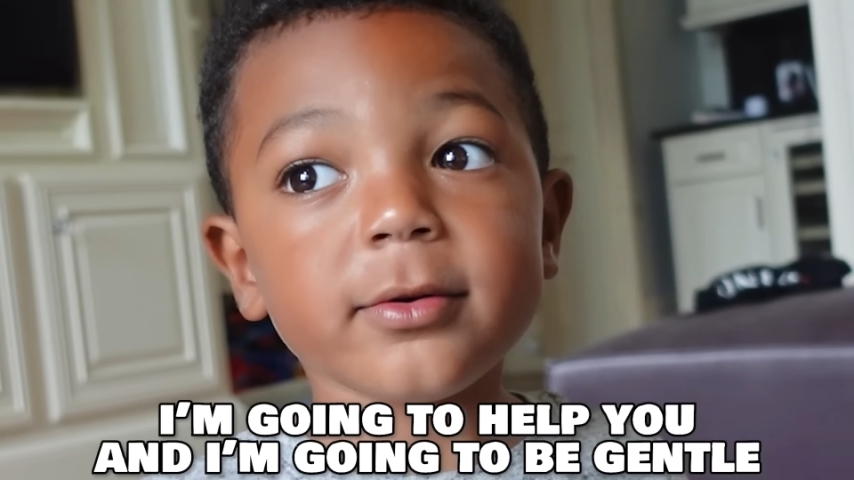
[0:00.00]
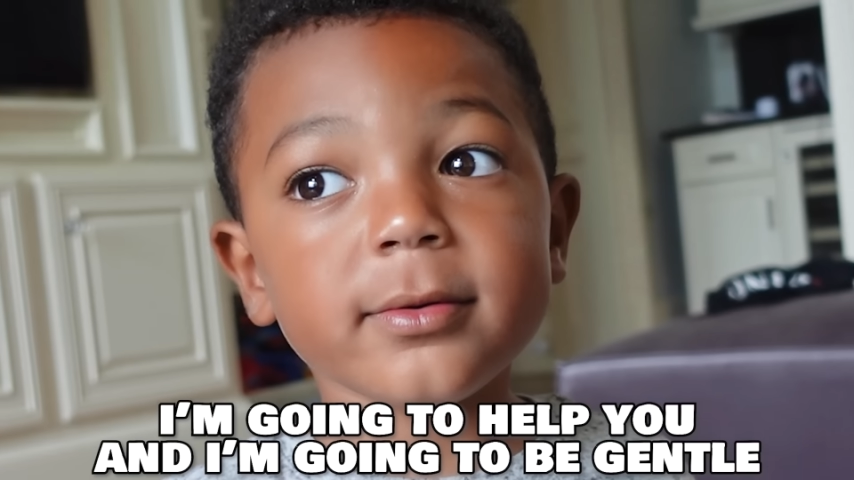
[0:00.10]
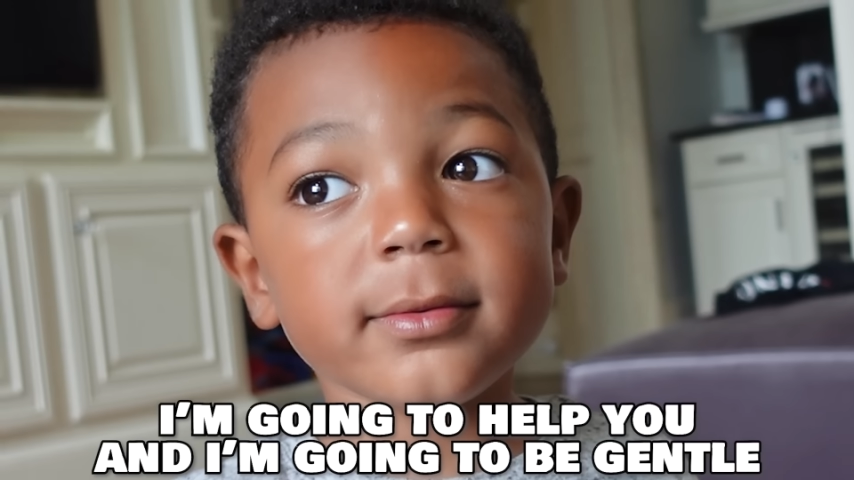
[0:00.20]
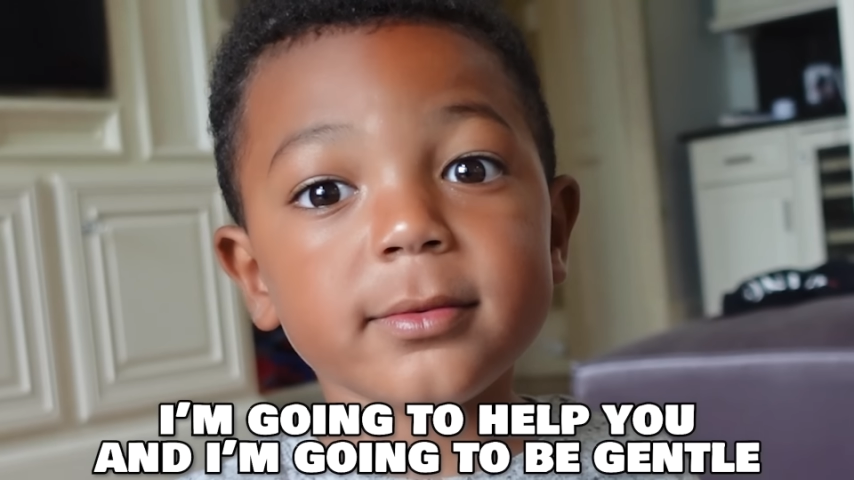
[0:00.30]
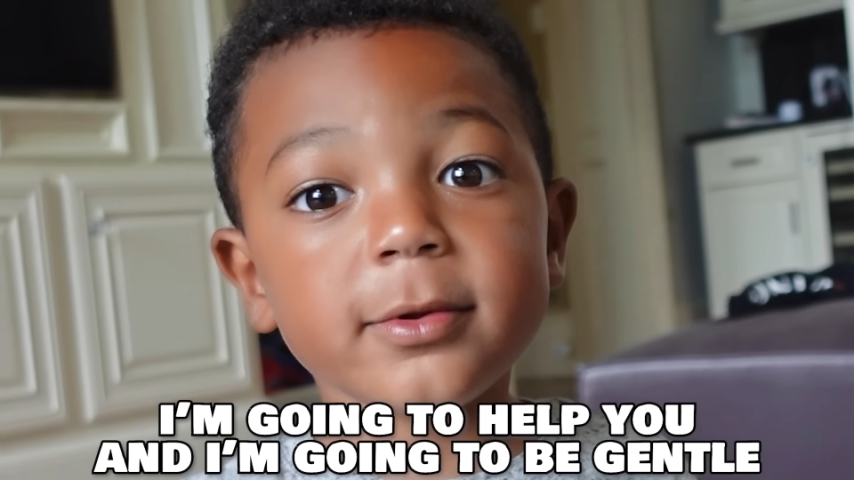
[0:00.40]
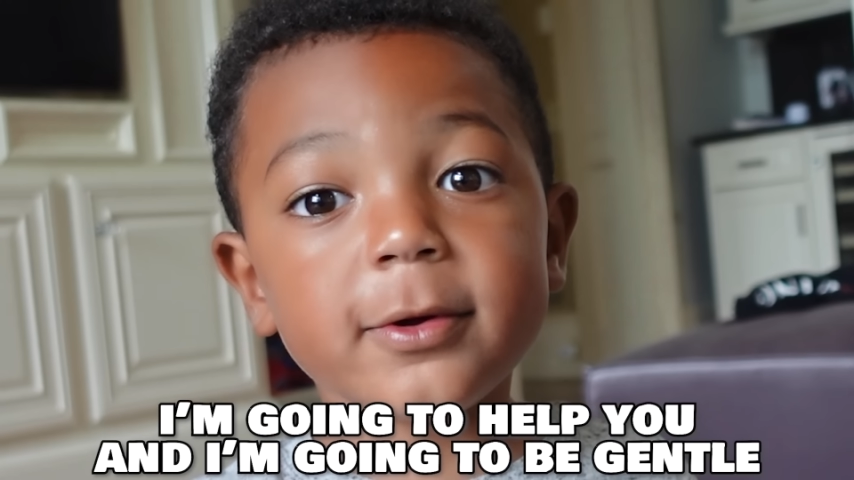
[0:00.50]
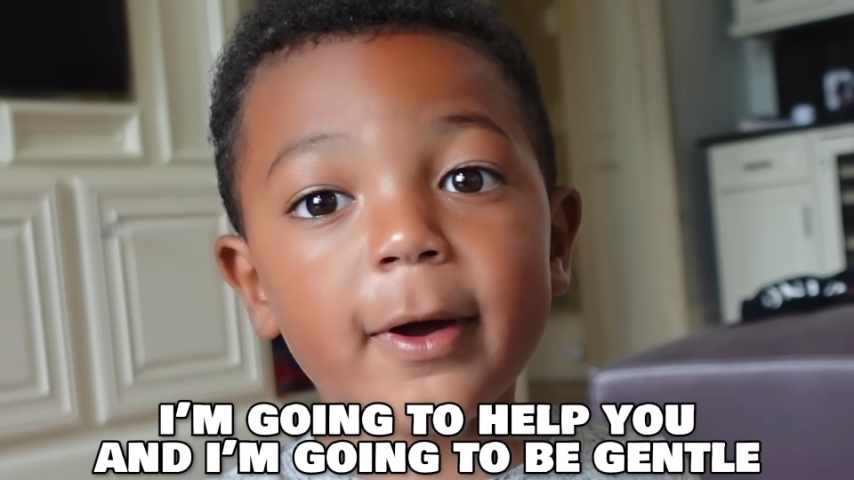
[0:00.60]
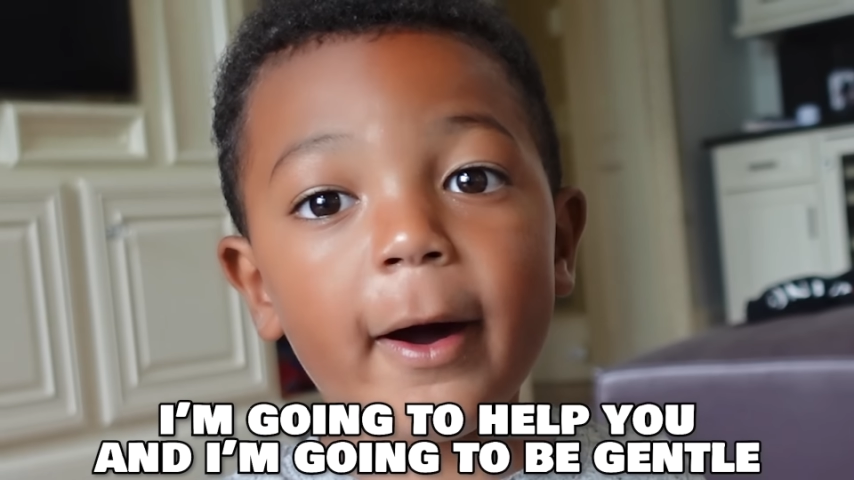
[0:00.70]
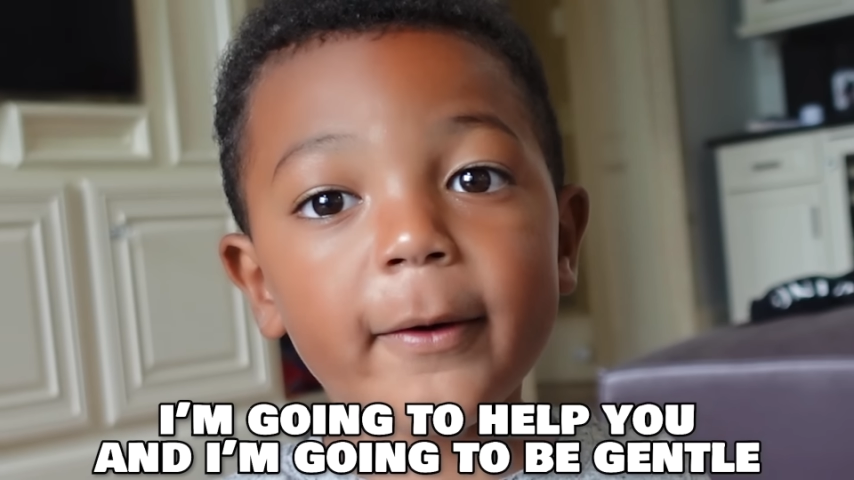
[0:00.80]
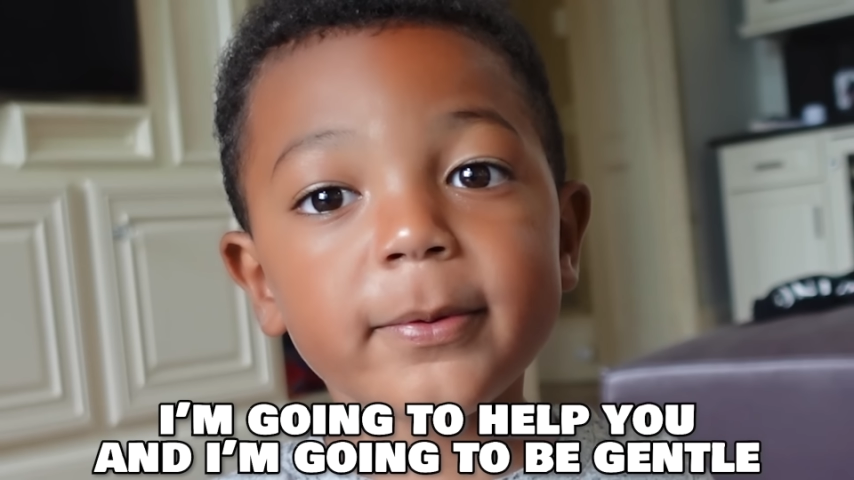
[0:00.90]
want to
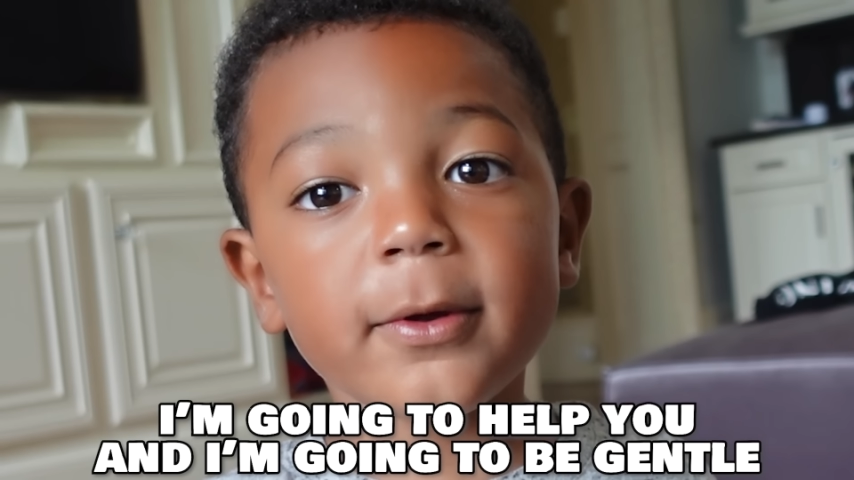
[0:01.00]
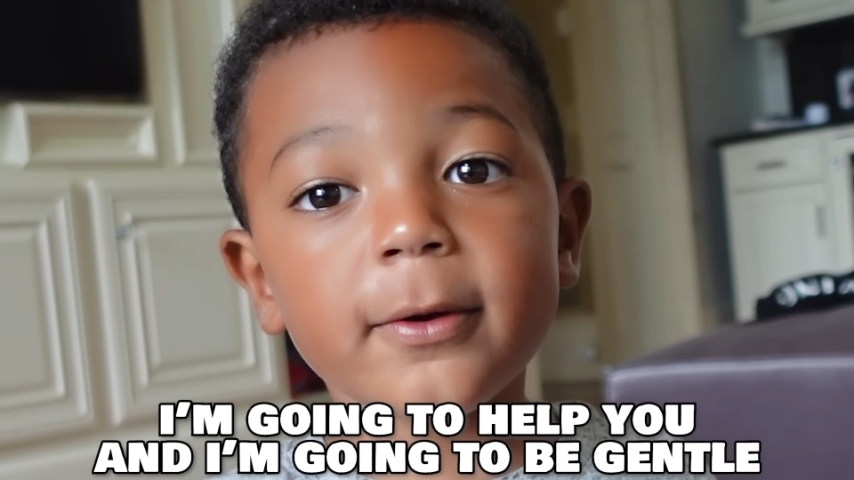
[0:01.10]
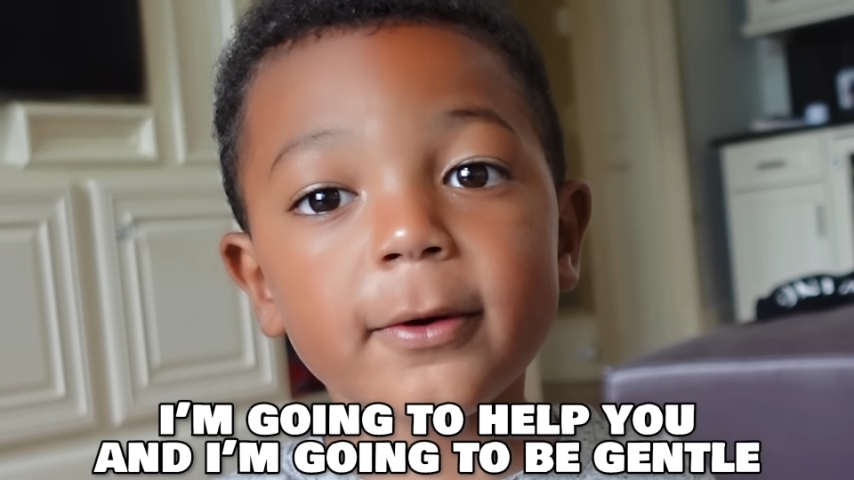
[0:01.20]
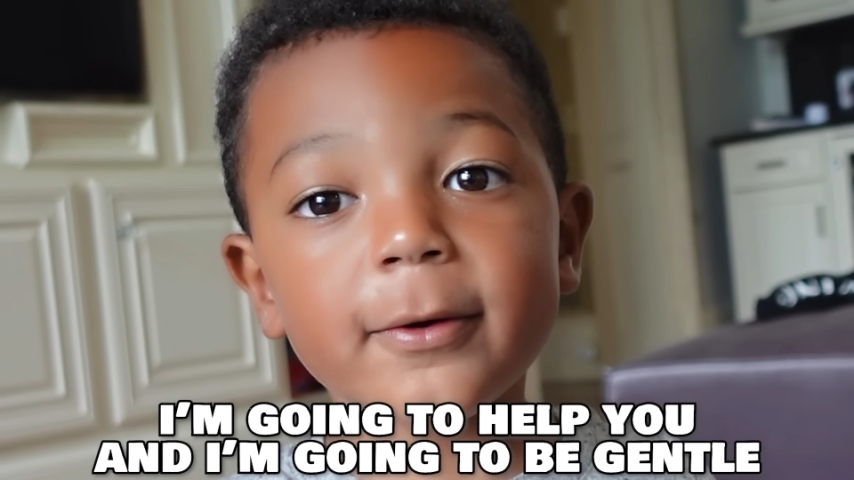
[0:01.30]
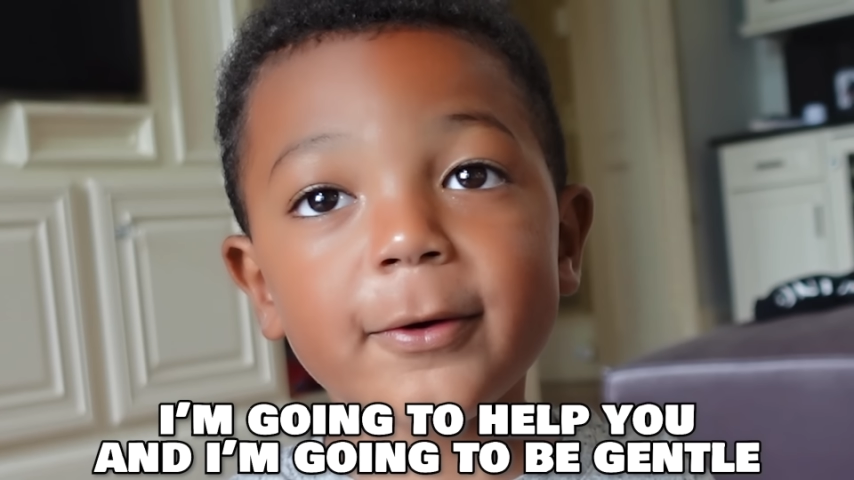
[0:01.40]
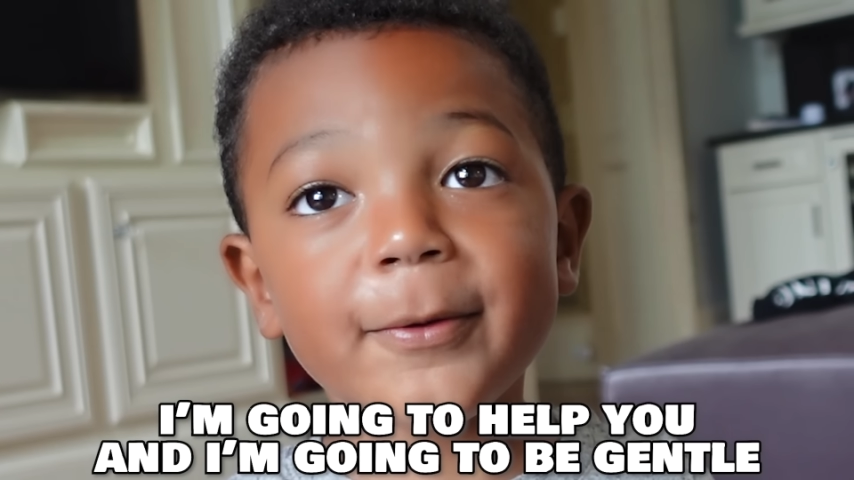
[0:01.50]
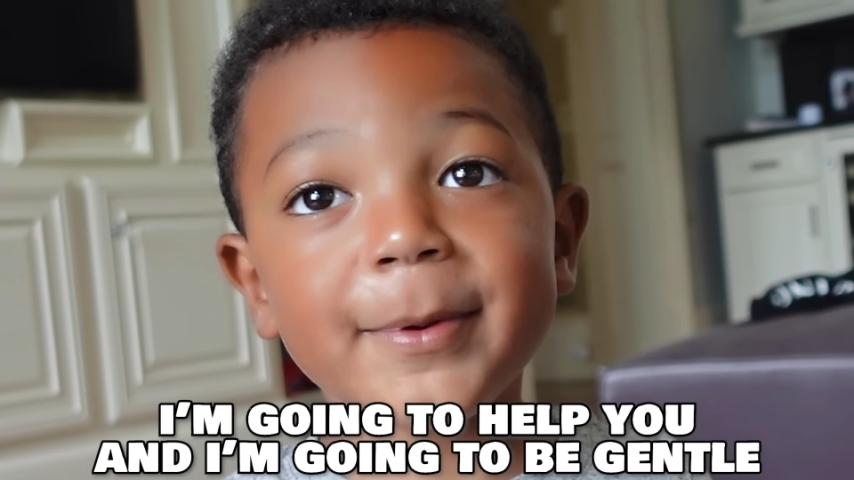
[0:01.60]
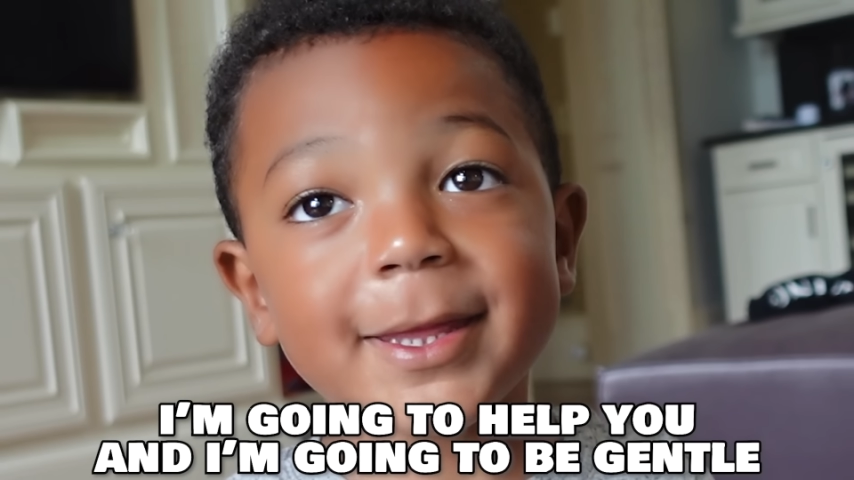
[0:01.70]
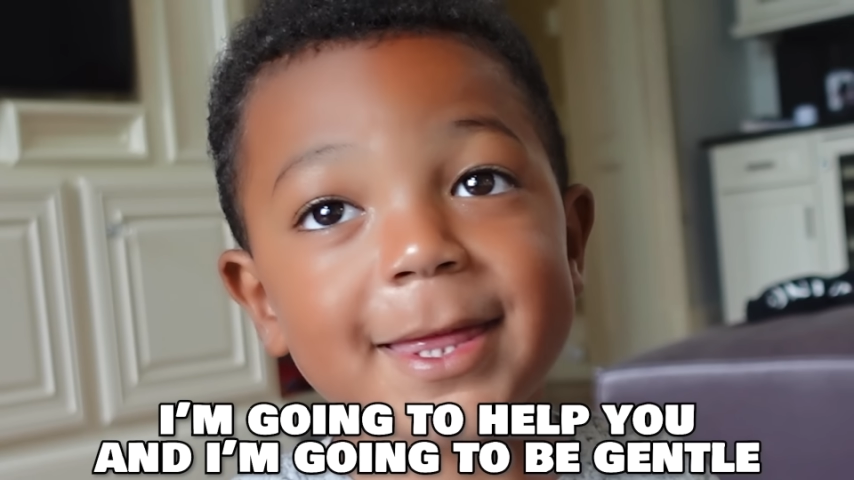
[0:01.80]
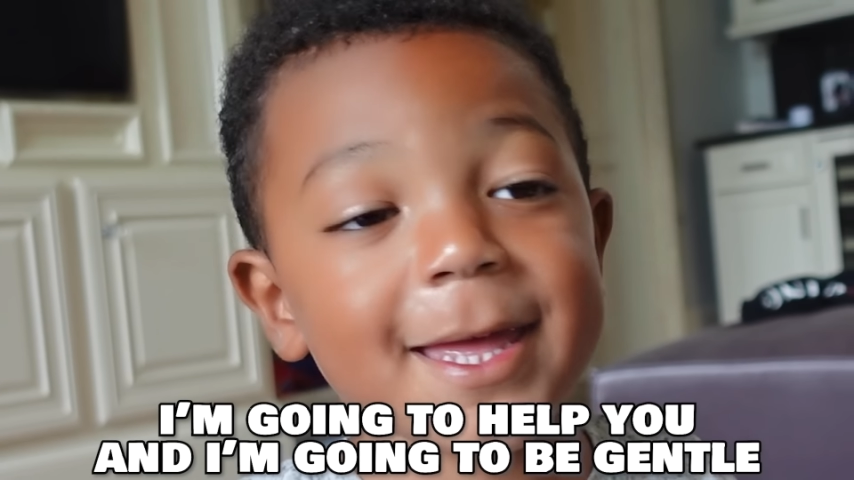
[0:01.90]
help you. I want to
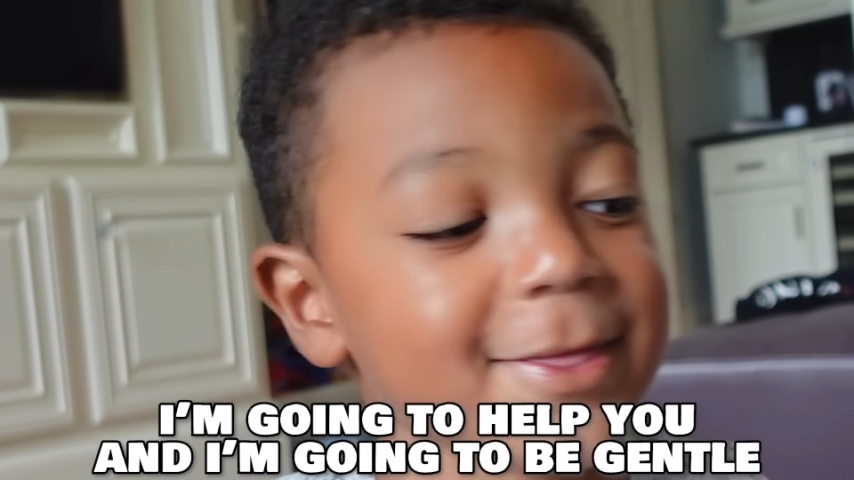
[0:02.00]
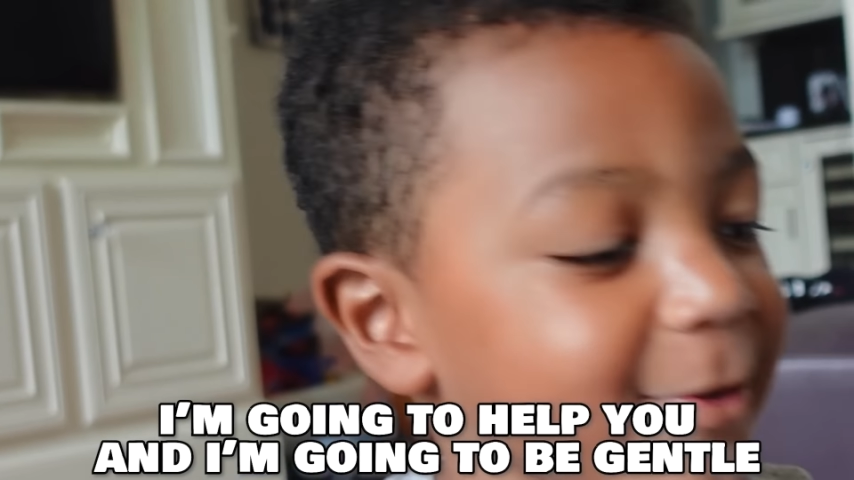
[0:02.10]
be dead.